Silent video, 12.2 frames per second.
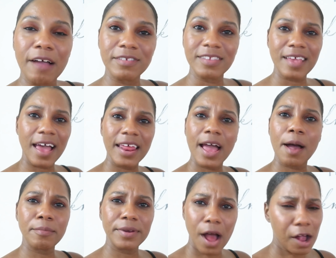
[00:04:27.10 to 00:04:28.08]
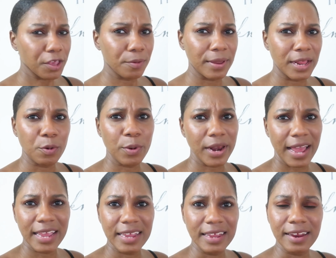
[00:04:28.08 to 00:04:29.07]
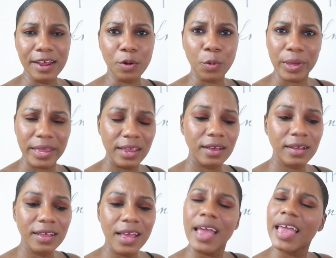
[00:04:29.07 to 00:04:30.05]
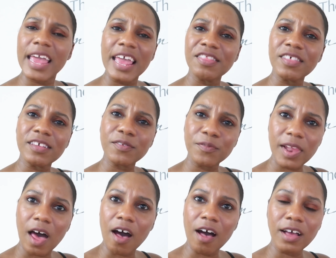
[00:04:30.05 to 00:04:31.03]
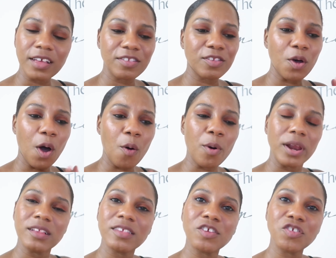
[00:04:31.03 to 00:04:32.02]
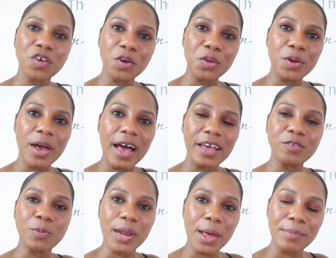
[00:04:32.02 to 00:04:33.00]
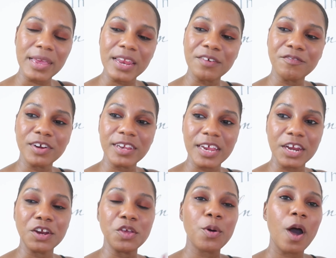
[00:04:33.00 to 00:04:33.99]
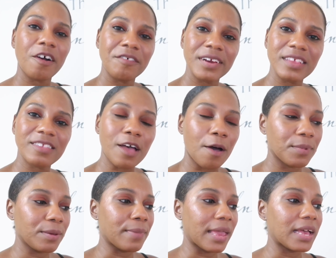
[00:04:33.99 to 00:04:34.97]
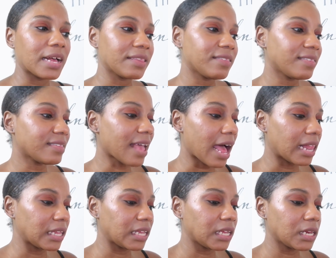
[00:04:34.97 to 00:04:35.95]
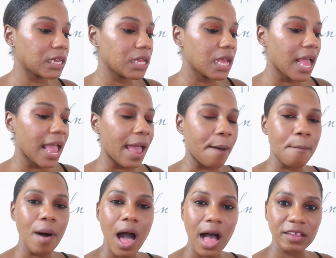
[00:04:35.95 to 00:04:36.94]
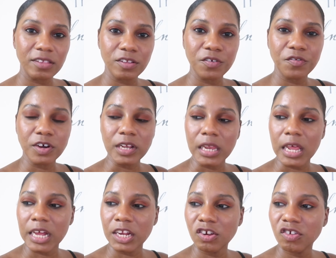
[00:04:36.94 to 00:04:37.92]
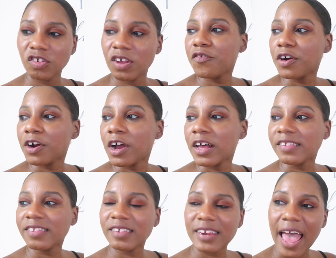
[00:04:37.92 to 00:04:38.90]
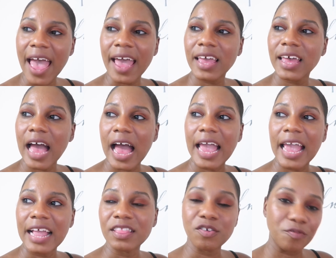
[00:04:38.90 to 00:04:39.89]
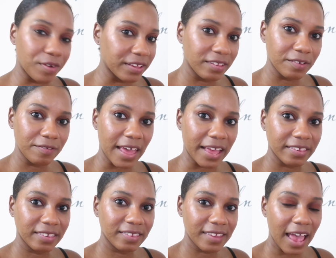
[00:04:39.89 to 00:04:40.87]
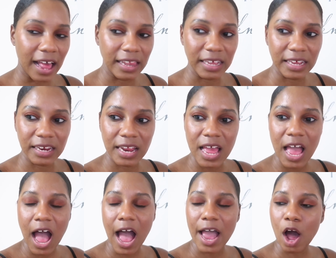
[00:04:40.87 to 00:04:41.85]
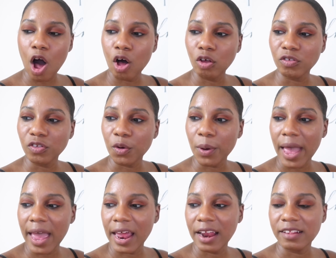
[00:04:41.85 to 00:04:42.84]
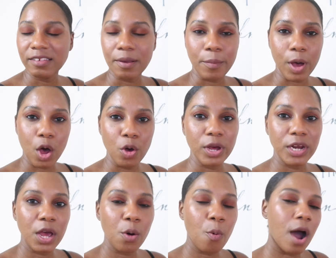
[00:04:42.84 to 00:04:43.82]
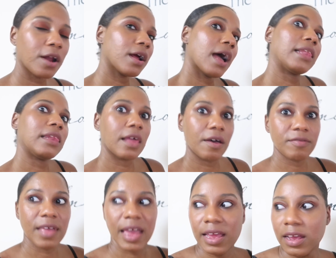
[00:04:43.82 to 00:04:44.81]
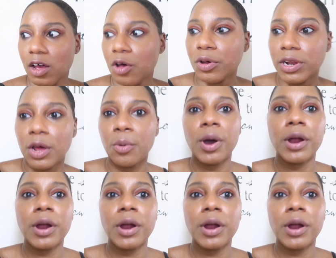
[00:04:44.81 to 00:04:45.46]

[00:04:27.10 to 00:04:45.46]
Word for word: I've decided I'm documenting what I eat in a week in this vlog. So I wanted to show you guys what I'm eating for dinner. You already saw me make a salad and pasta for lunch. For a snack, I ate the rest of that salad. I also had some coconut water. I love that coconut